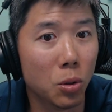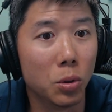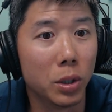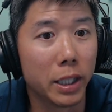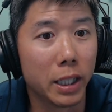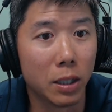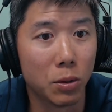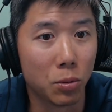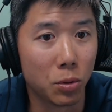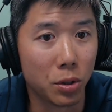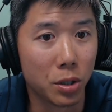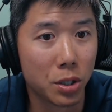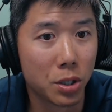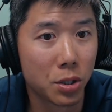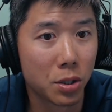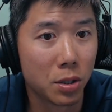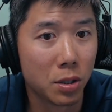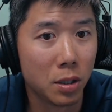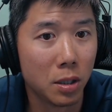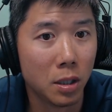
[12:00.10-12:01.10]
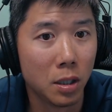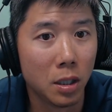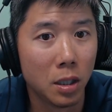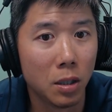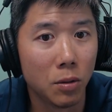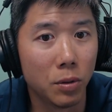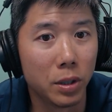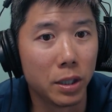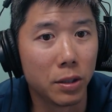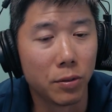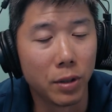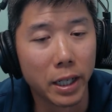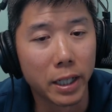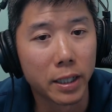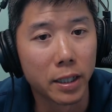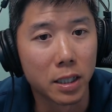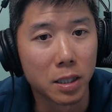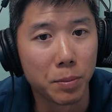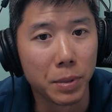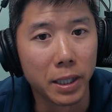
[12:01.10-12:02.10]
only get worse when the rate
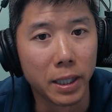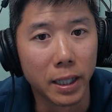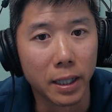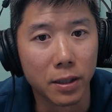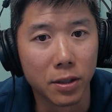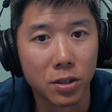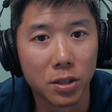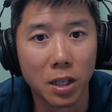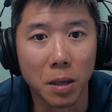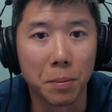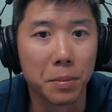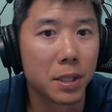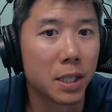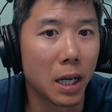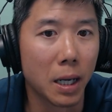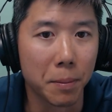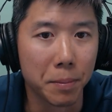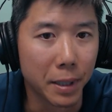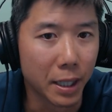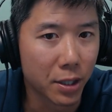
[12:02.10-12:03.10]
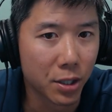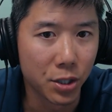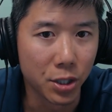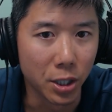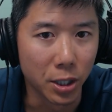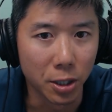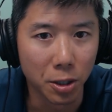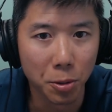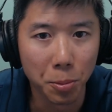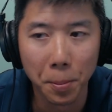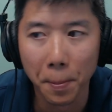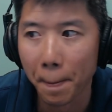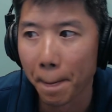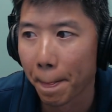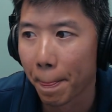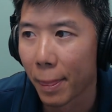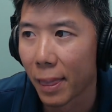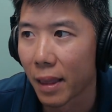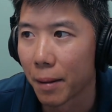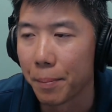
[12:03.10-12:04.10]
cuts begin sometime next year,
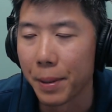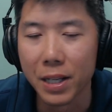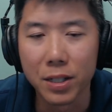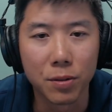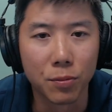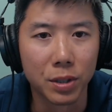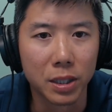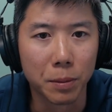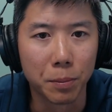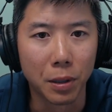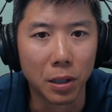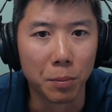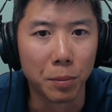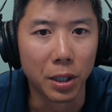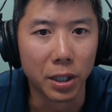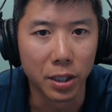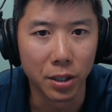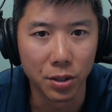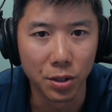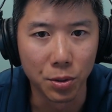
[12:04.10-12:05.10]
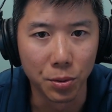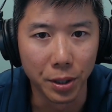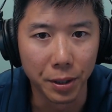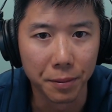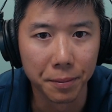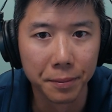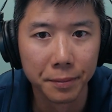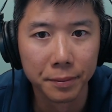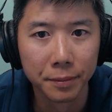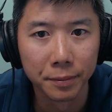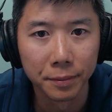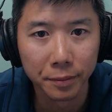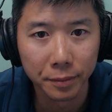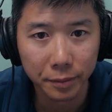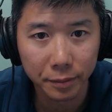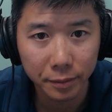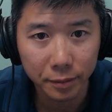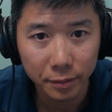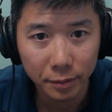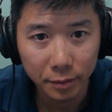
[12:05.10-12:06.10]
based on what the bond market's doing.
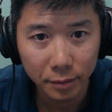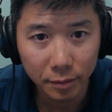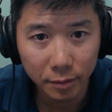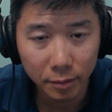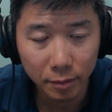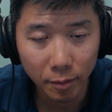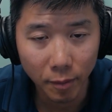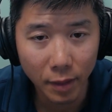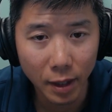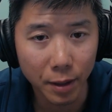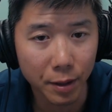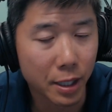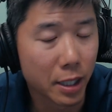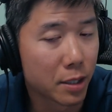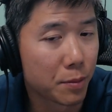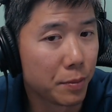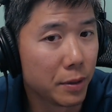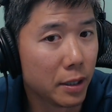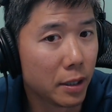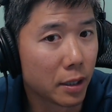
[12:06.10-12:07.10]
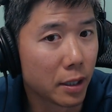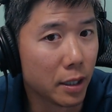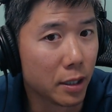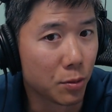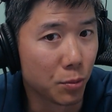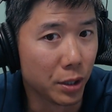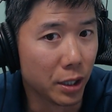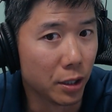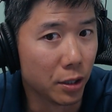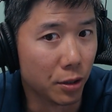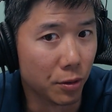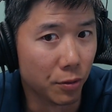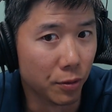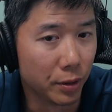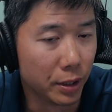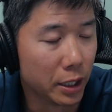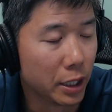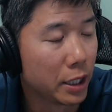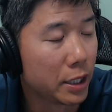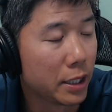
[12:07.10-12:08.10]
Because because when
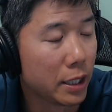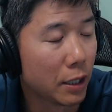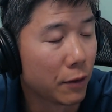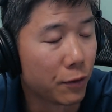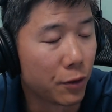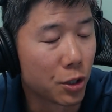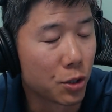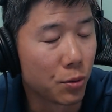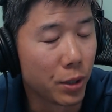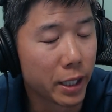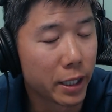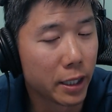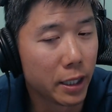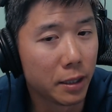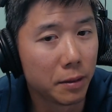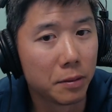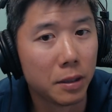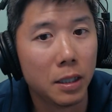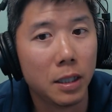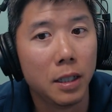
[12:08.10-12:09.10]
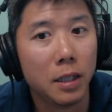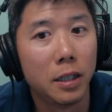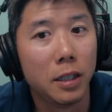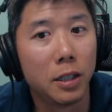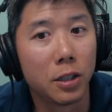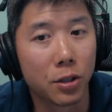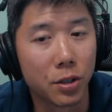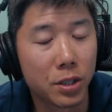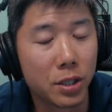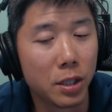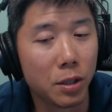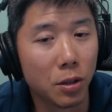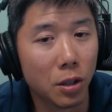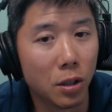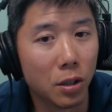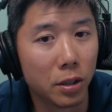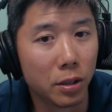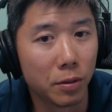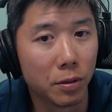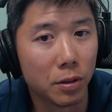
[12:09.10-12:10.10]
when you see that first rate cut, you're going to see
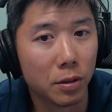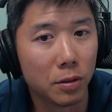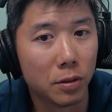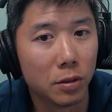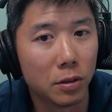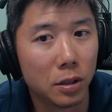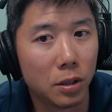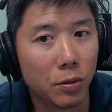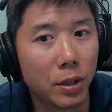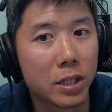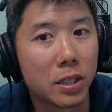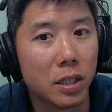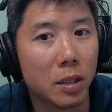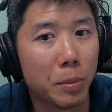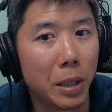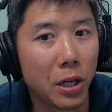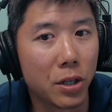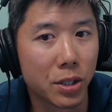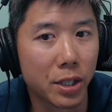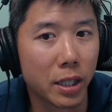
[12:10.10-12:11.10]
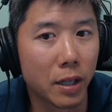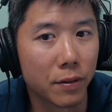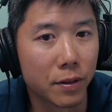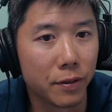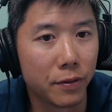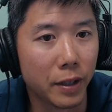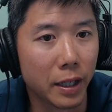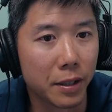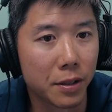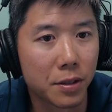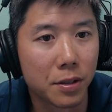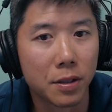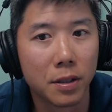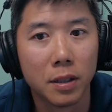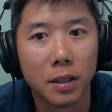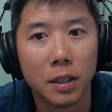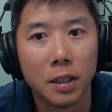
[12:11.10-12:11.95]
all the the rest of the buyers get off the fence